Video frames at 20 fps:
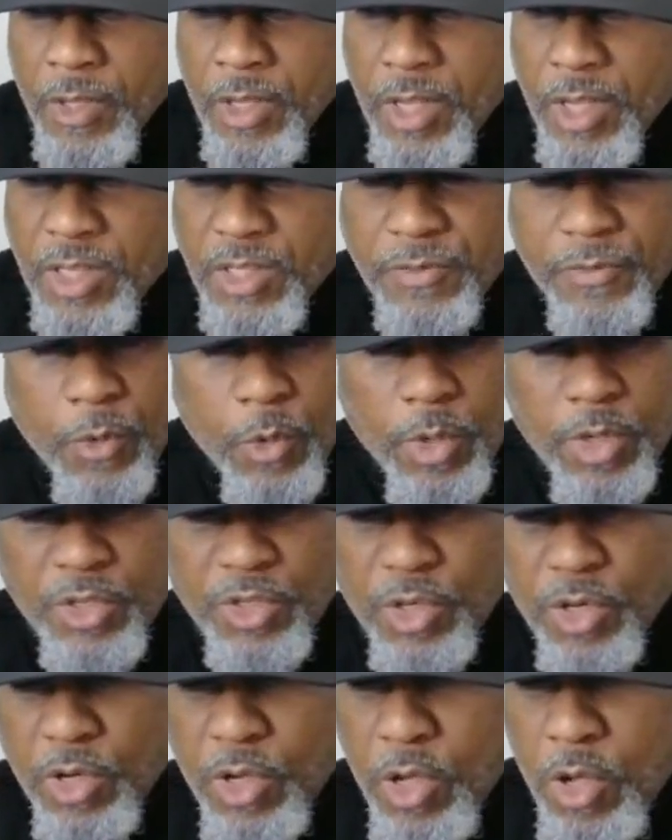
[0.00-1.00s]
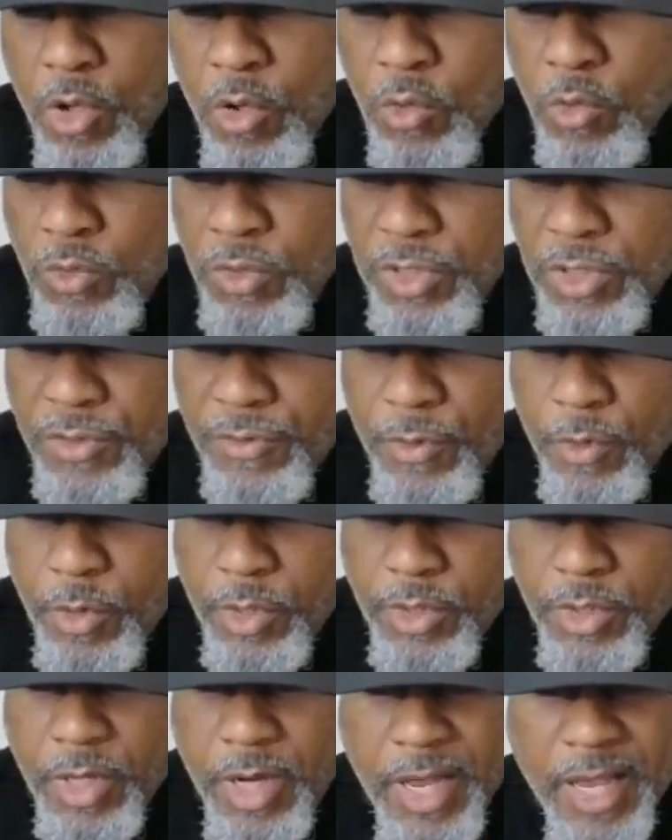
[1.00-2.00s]
As far as your goals, as far
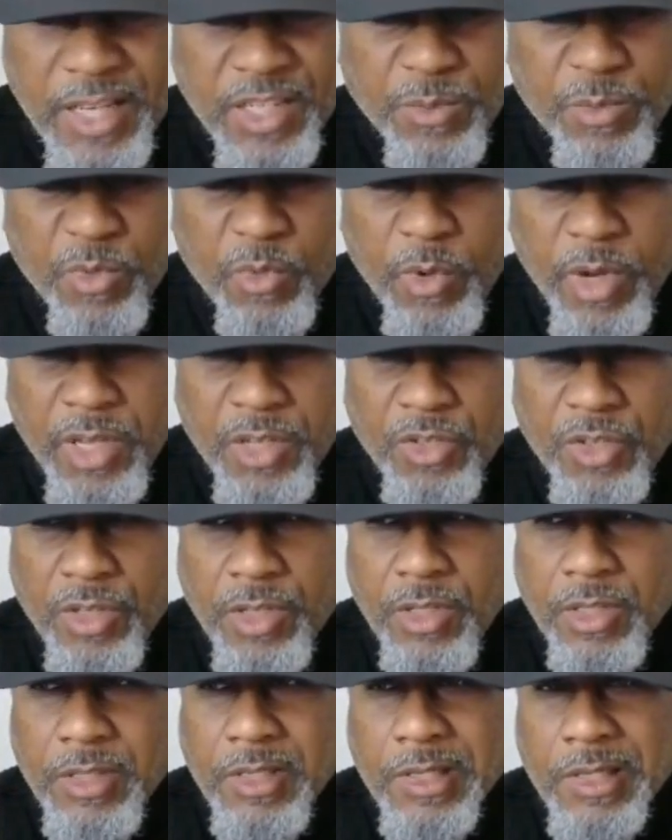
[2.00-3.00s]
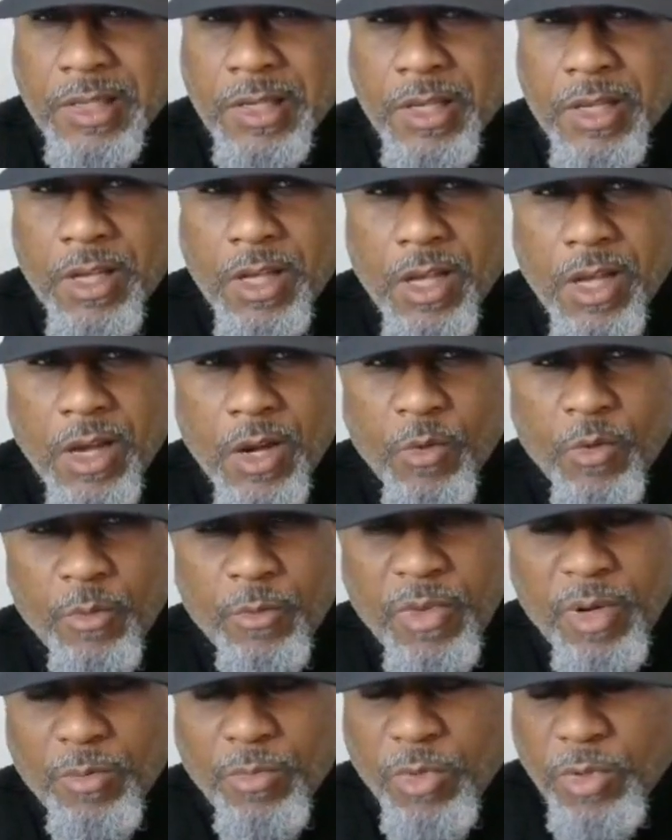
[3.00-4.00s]
as your aspirations,
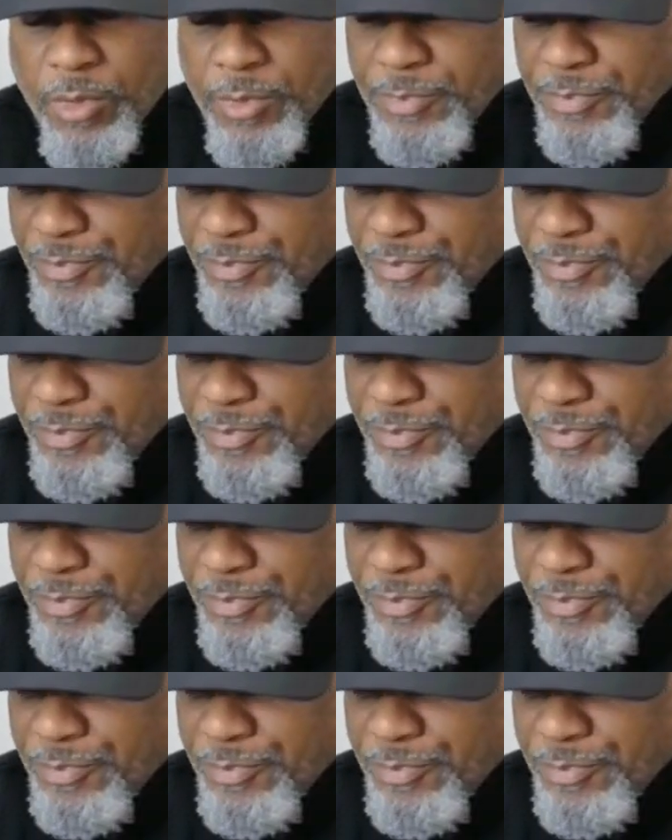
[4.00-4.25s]
remember,